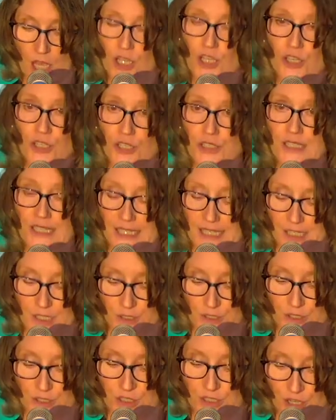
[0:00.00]
Good
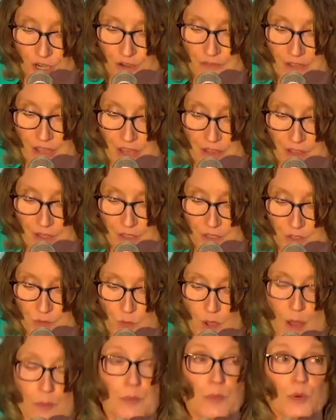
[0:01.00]
leaders serve others
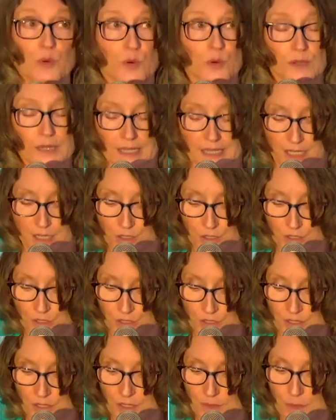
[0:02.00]
while poor
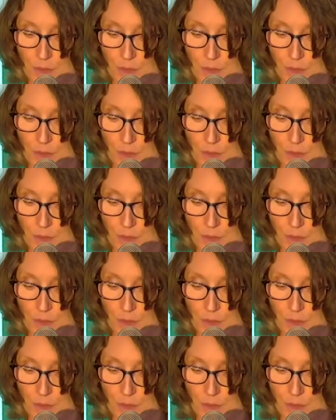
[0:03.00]
leaders